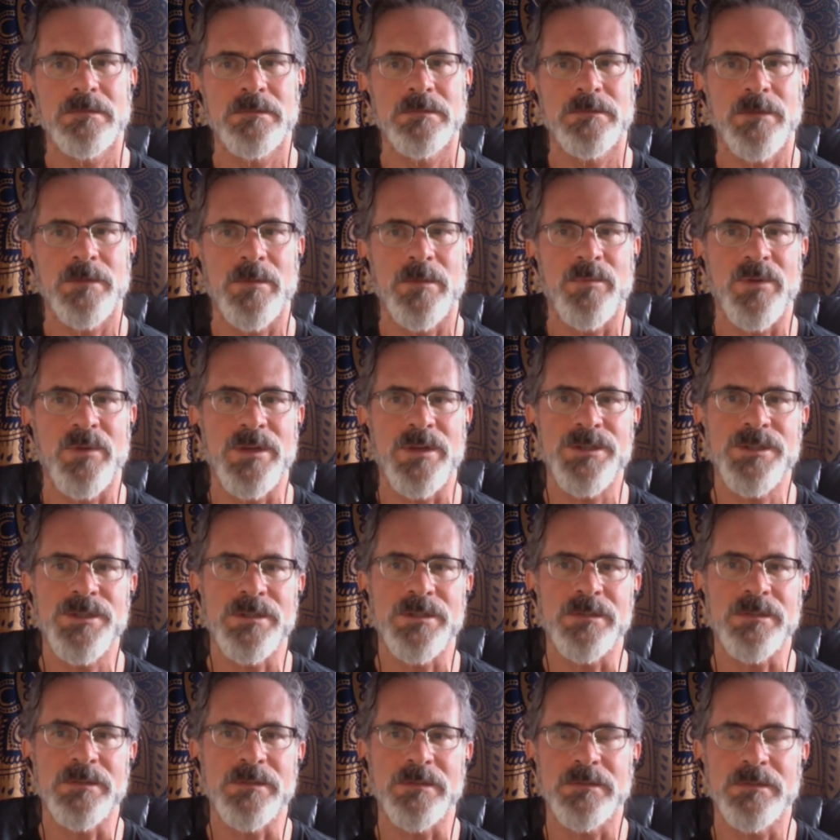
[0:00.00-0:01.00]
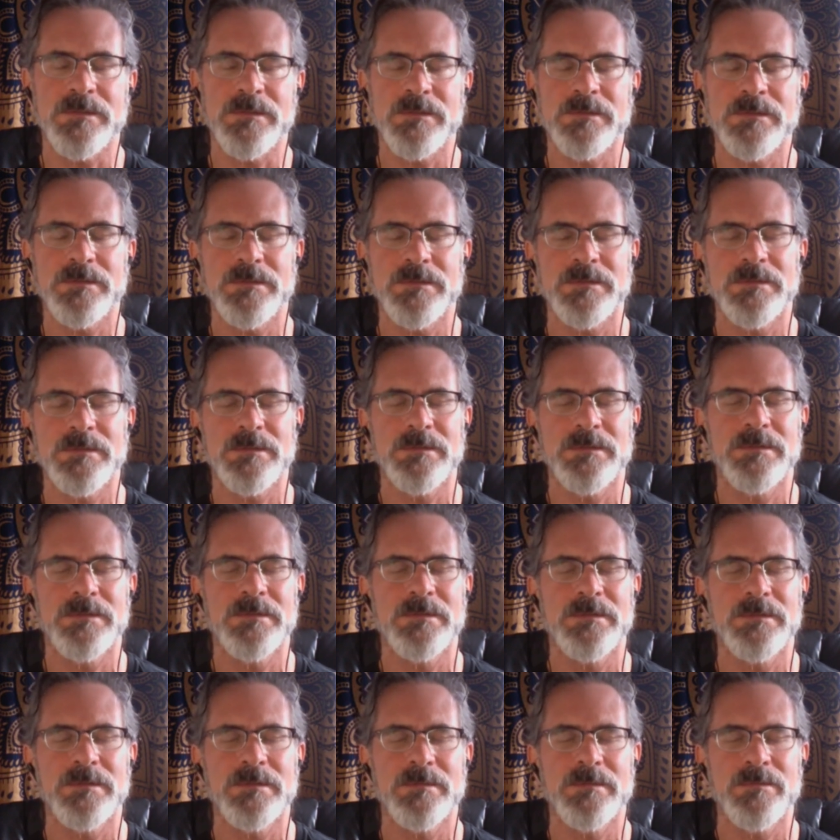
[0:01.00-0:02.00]
vibration,
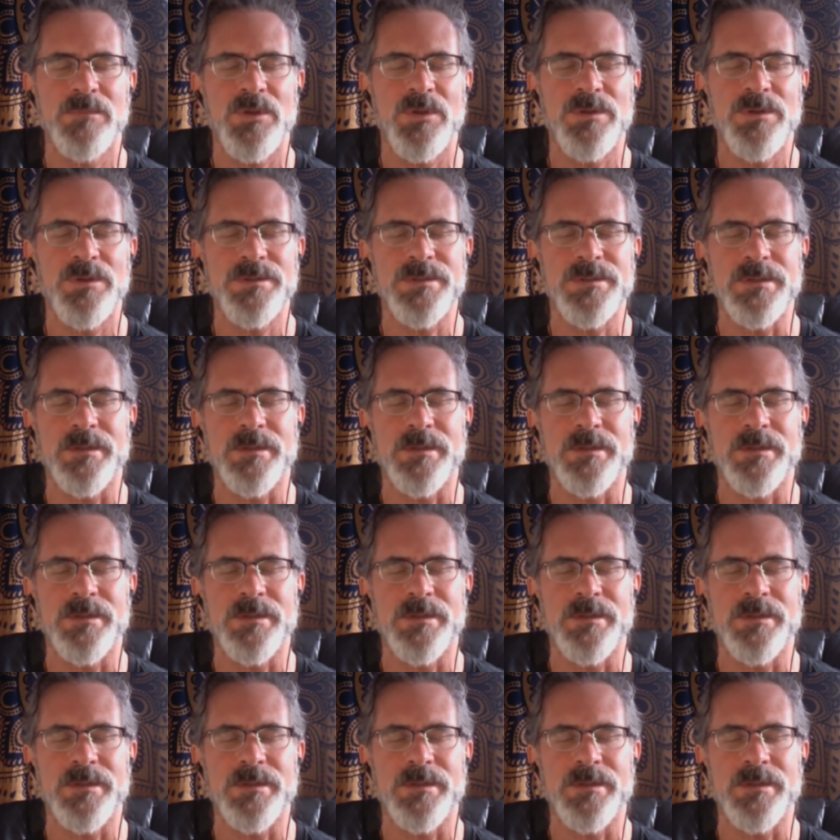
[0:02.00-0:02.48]
pulsing.